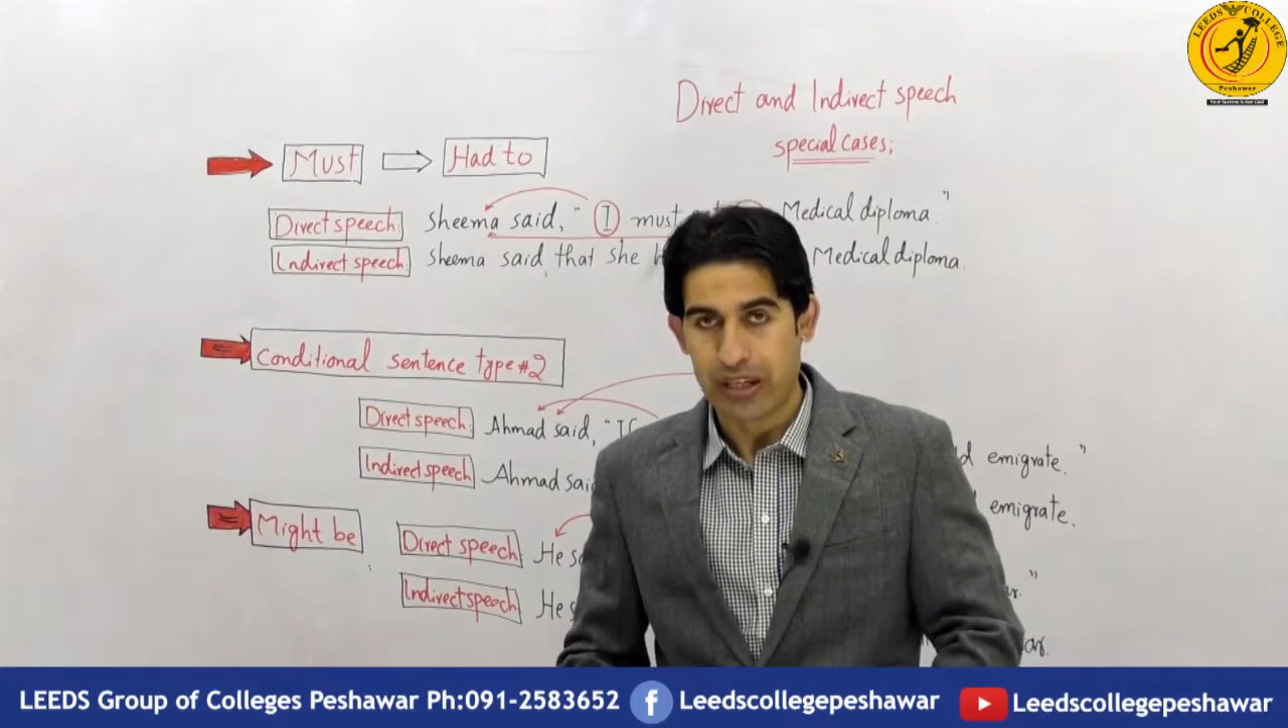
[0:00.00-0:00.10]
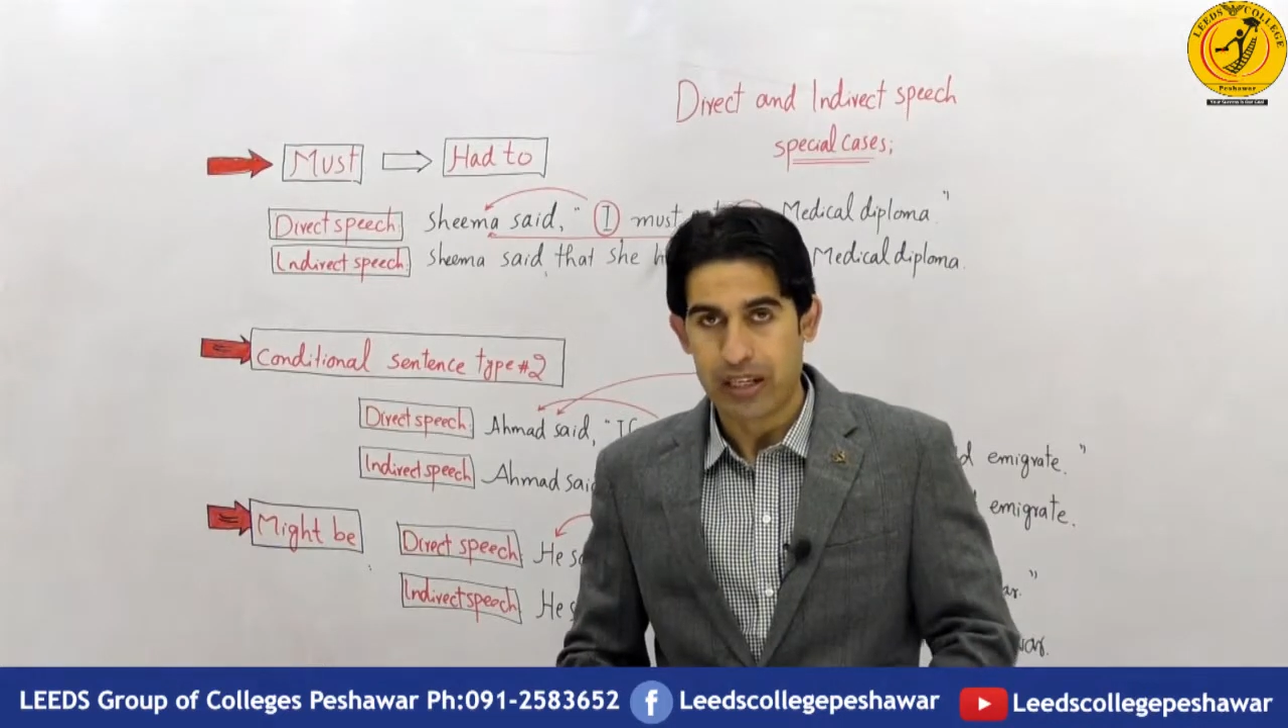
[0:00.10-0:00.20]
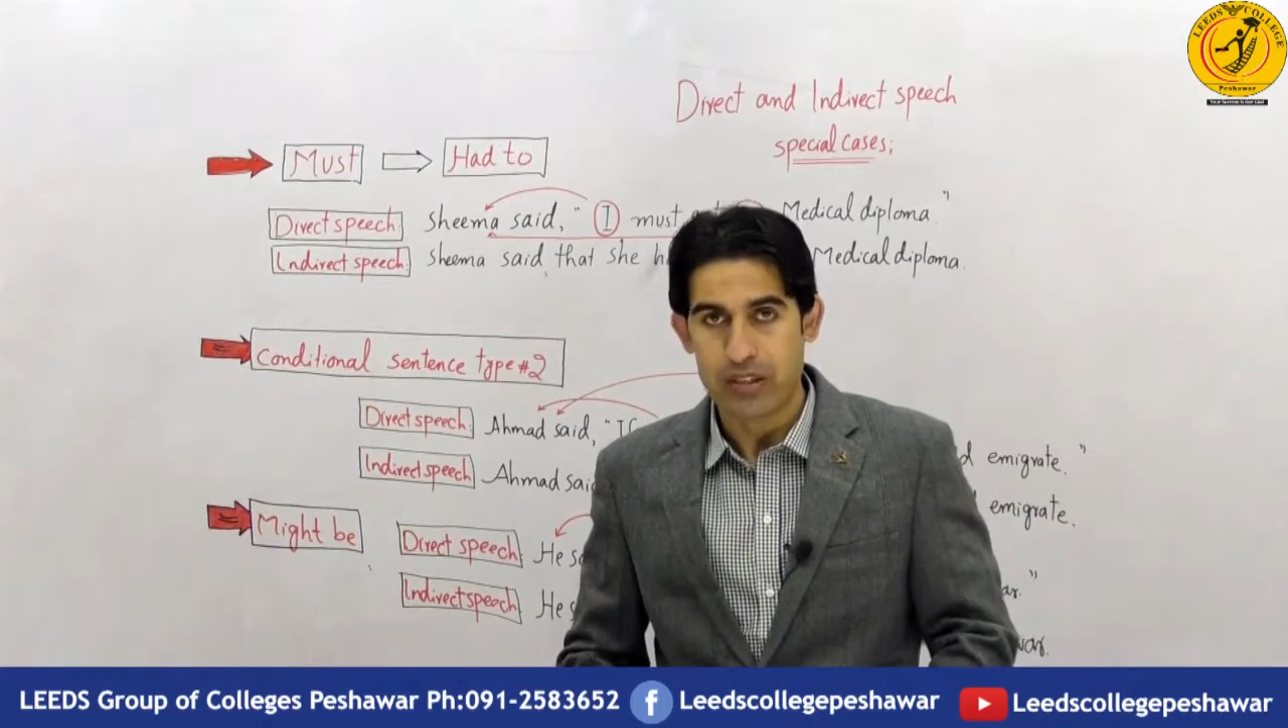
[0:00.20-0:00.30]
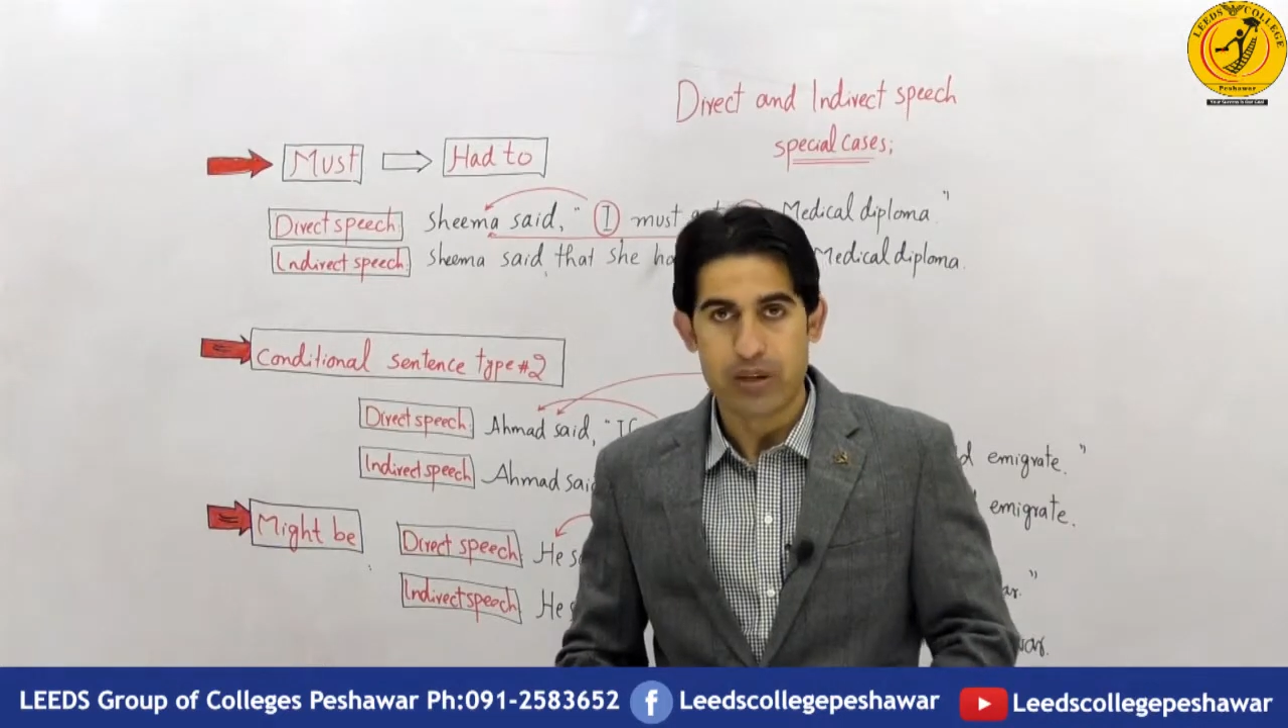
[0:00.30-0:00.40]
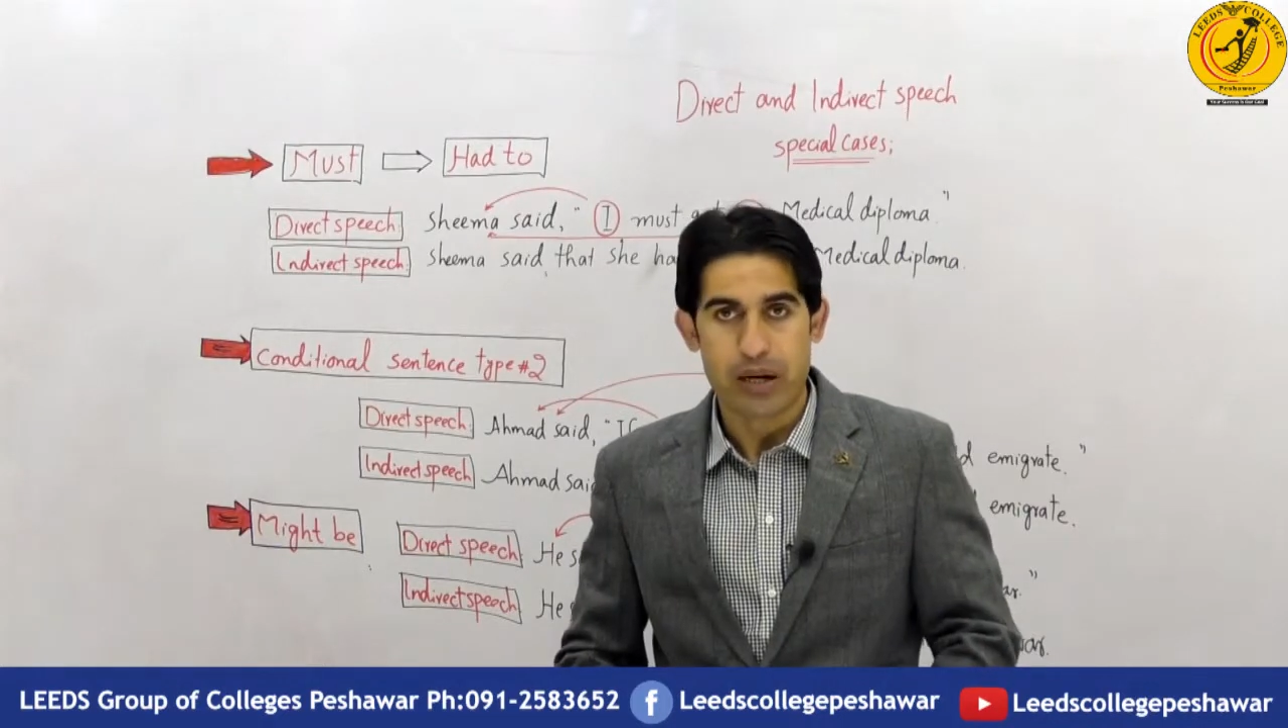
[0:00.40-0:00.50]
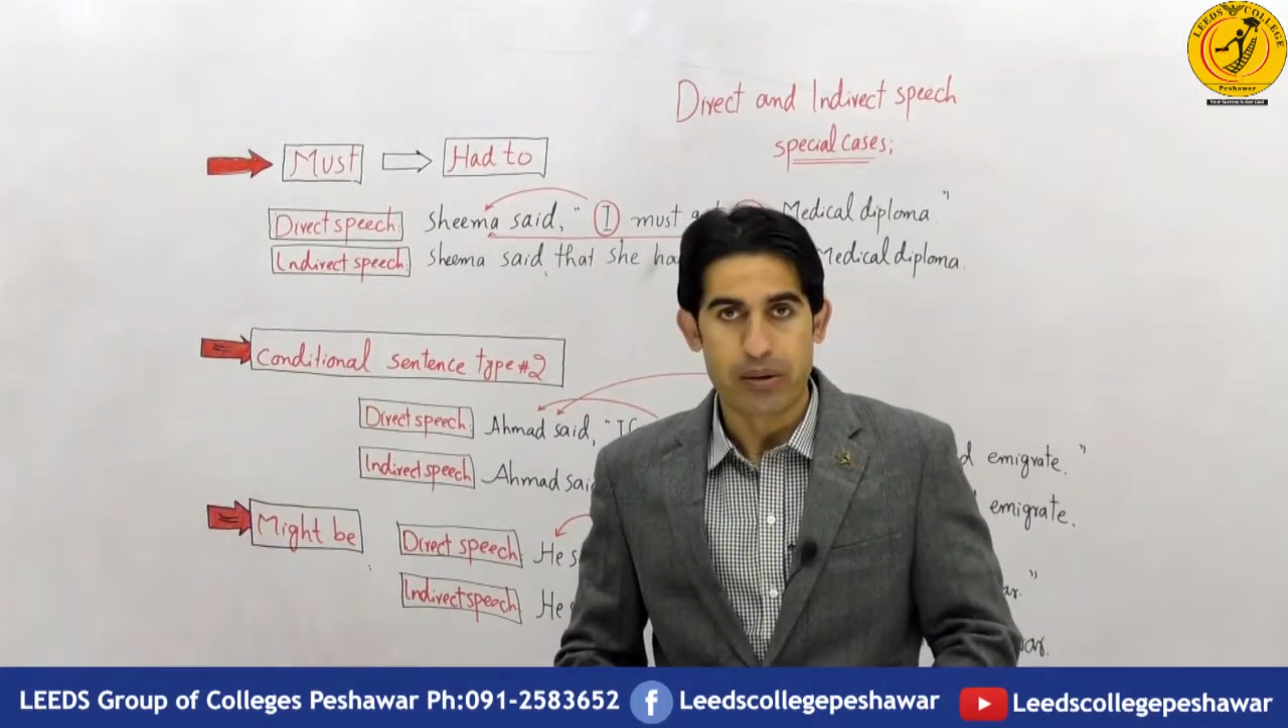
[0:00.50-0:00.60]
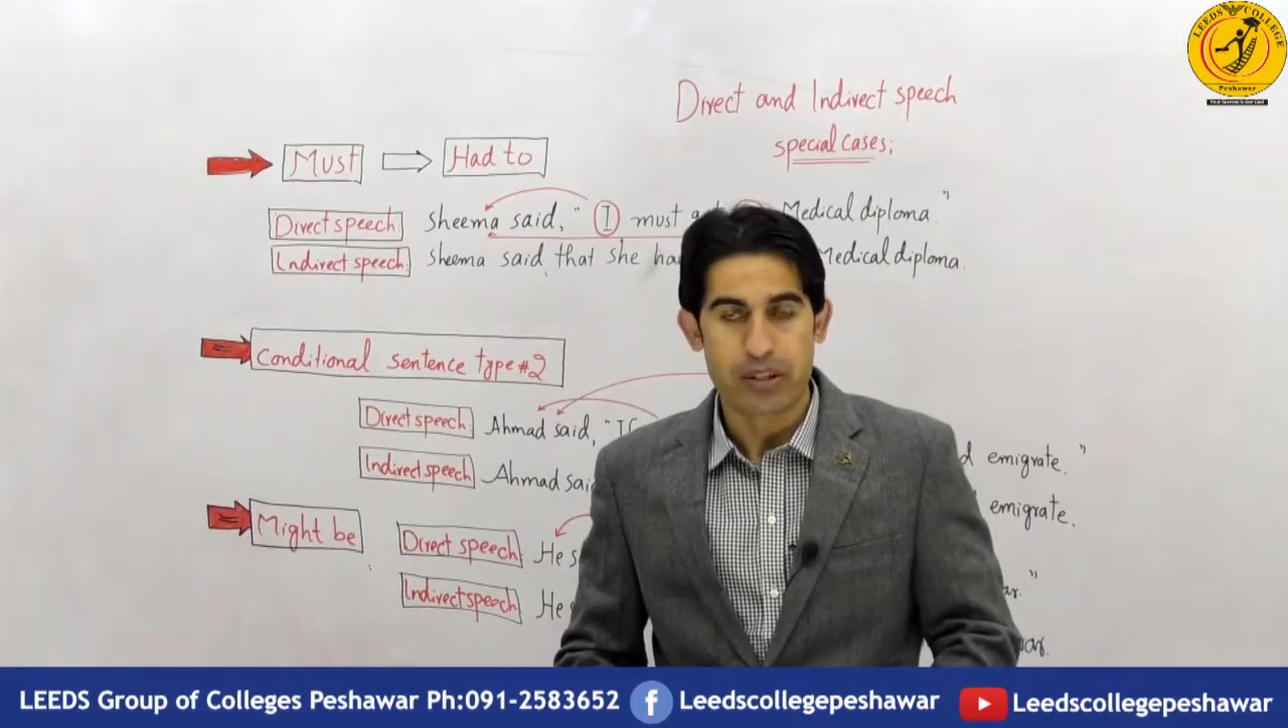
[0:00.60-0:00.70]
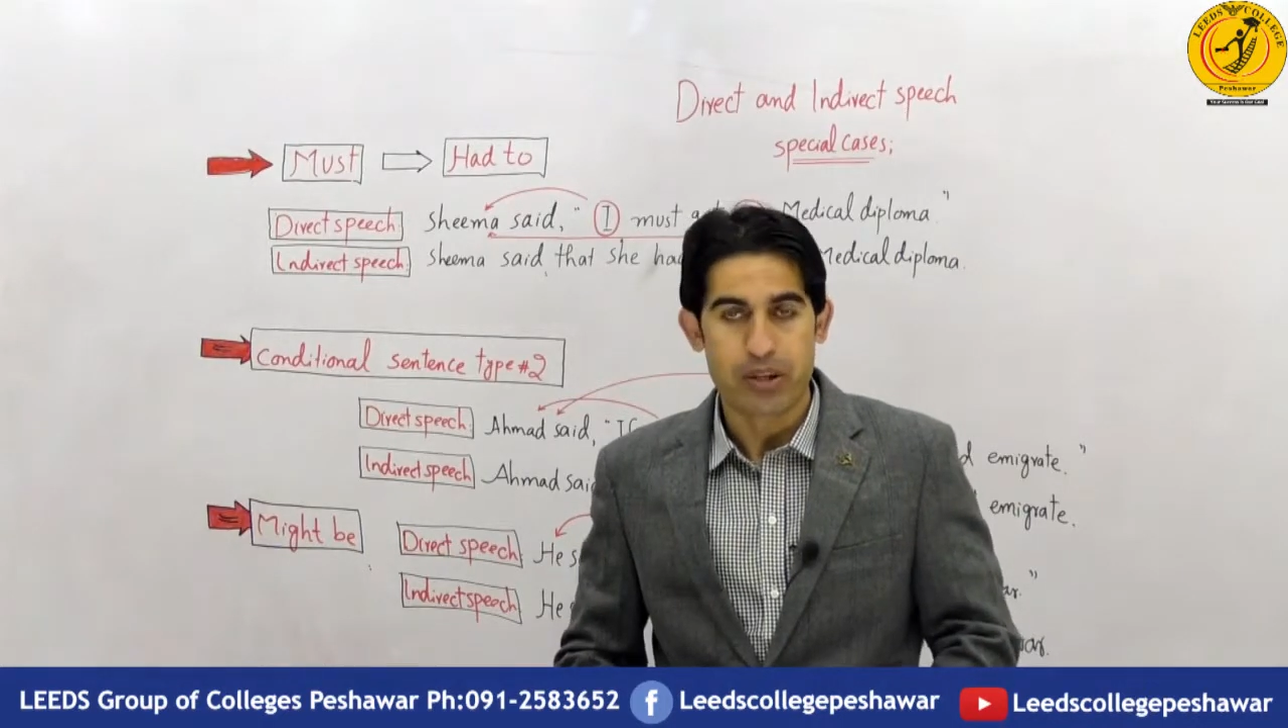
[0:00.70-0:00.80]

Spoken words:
and indirect